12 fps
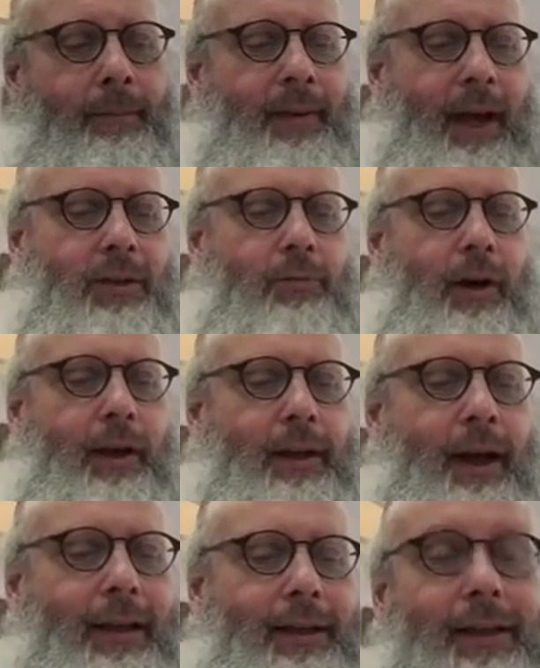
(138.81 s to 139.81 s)
And that's why
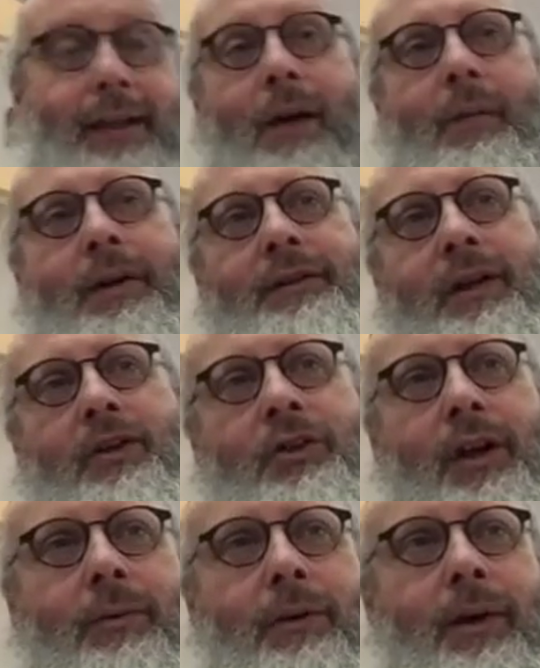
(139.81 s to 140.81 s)
God did not want to sing
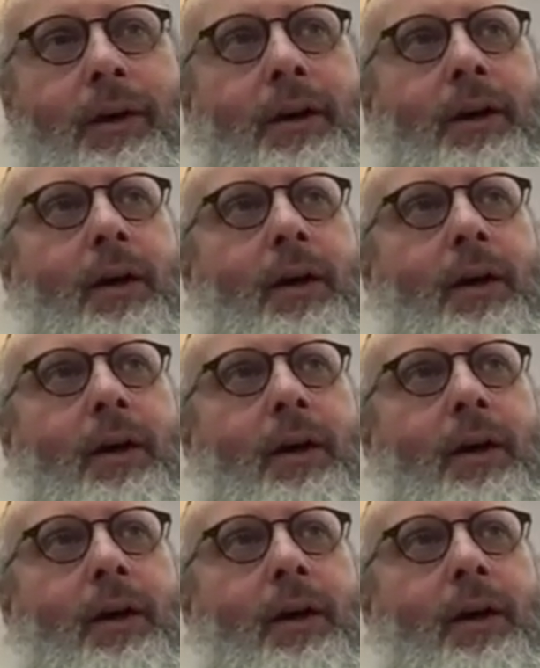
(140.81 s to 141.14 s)
Shira,